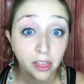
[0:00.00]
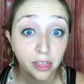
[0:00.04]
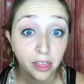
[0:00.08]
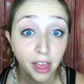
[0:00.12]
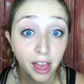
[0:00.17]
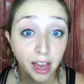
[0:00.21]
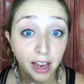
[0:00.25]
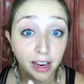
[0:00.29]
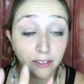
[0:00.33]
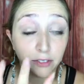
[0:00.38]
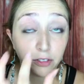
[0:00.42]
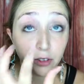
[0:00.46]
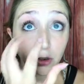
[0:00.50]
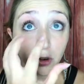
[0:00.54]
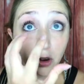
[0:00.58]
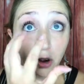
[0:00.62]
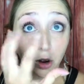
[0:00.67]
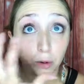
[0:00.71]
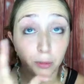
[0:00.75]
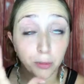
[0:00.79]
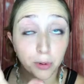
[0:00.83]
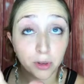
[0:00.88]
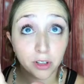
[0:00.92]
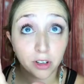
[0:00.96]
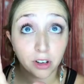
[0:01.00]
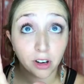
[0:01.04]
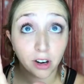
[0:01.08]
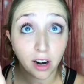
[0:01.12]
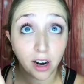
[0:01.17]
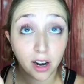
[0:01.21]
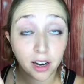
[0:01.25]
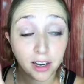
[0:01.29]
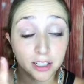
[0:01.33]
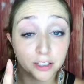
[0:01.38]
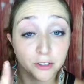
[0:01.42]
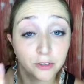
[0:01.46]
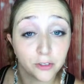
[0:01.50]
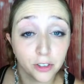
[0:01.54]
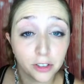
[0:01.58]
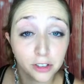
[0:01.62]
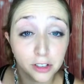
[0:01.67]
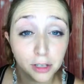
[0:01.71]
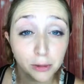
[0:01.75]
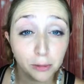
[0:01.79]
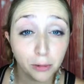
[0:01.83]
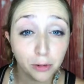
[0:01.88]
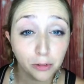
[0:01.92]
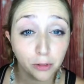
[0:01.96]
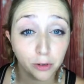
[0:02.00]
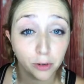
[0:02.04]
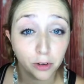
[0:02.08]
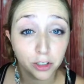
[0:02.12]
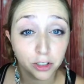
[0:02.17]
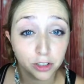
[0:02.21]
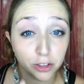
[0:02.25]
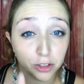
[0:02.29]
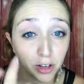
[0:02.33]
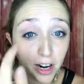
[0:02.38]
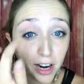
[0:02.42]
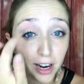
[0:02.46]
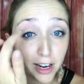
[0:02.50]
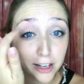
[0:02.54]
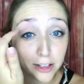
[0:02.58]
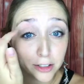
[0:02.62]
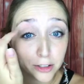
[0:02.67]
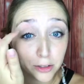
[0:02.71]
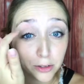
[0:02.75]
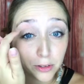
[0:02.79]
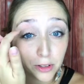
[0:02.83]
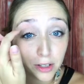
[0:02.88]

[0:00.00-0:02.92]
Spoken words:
that if you open your eyes fully before it dries,